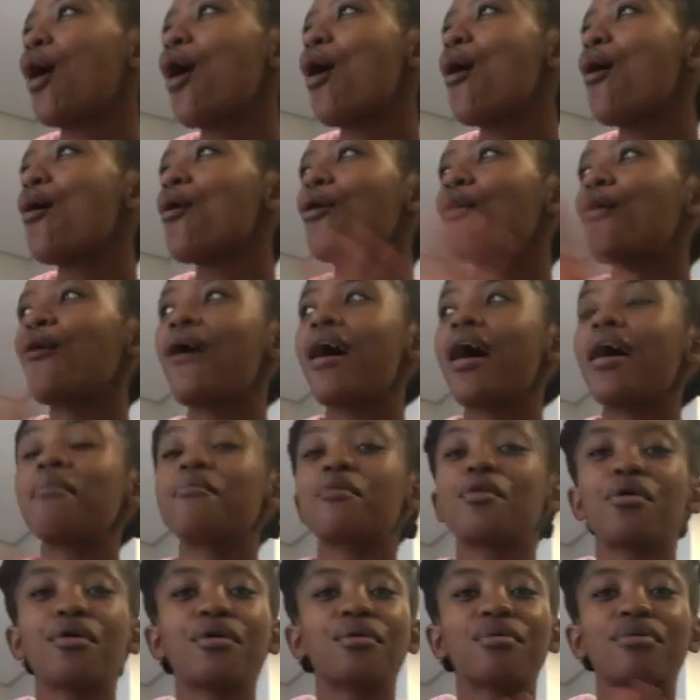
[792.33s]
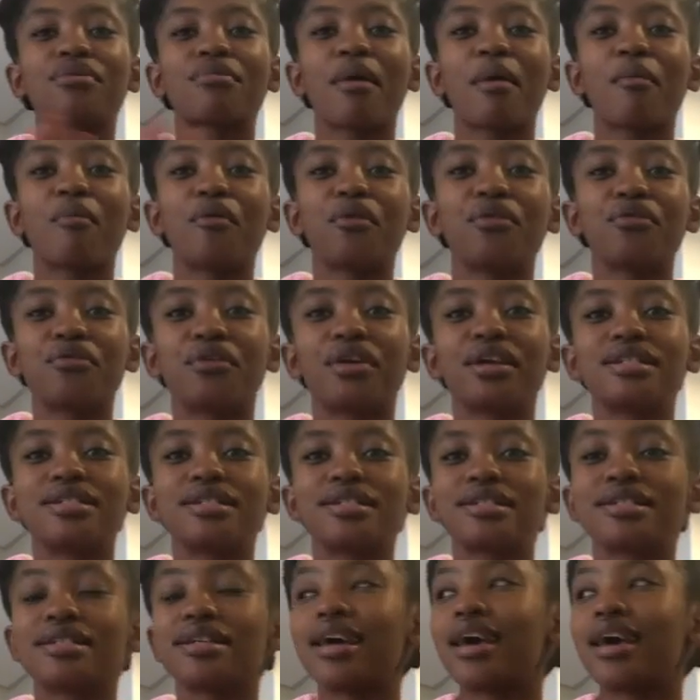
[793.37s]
Oh god, I'm going with my boyfriend.